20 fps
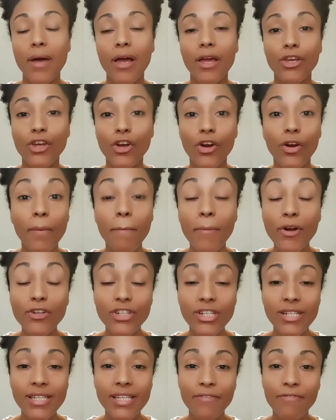your
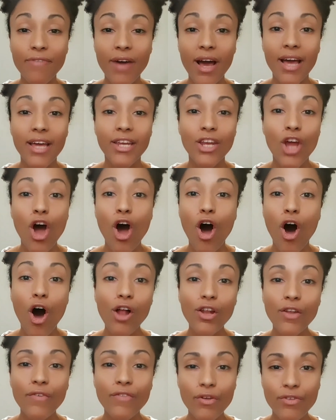emergency fund.
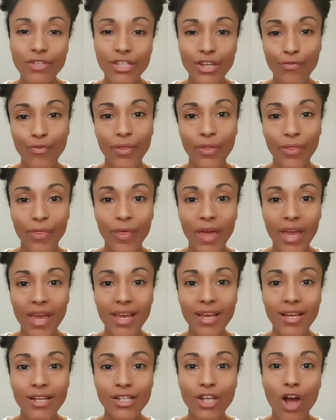All of those different
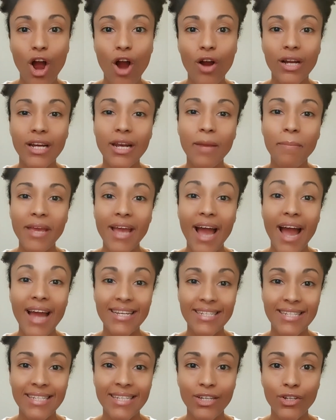things are going to be
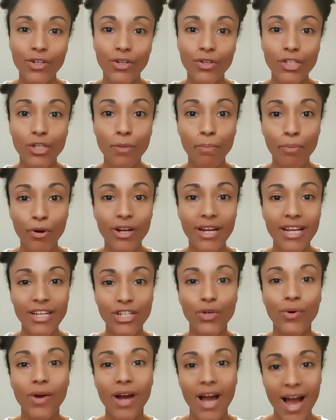ideal to put
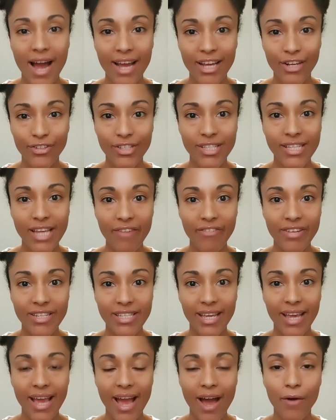into a high yield savings
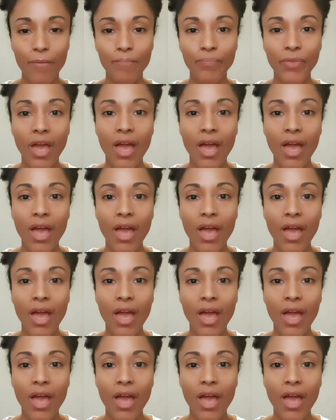account.